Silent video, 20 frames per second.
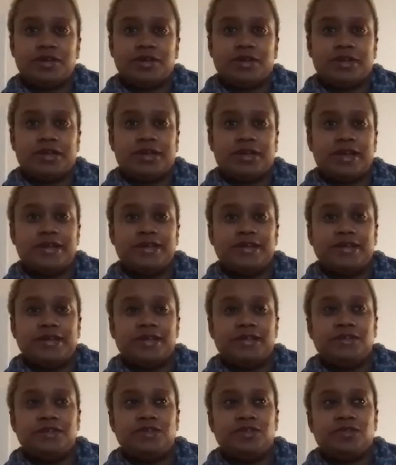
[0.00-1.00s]
like I needed
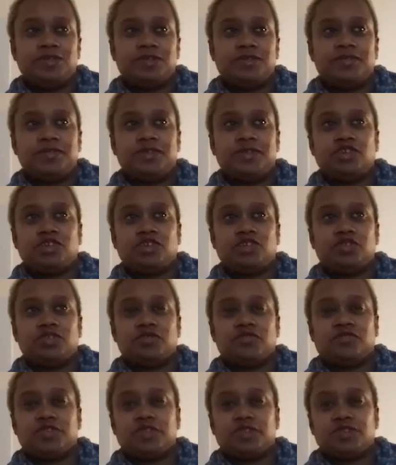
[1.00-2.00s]
to do some initial
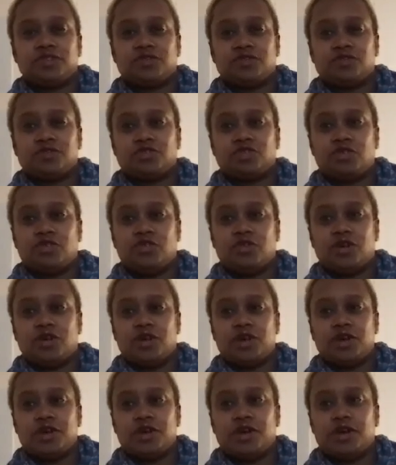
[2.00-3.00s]
research
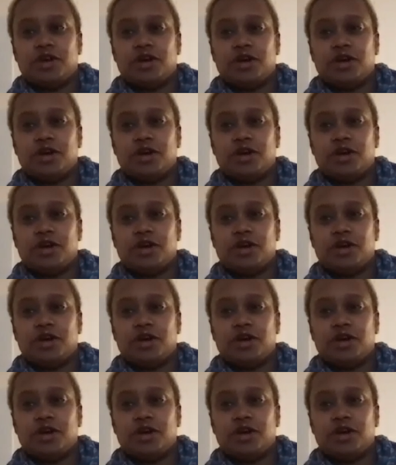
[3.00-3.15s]
on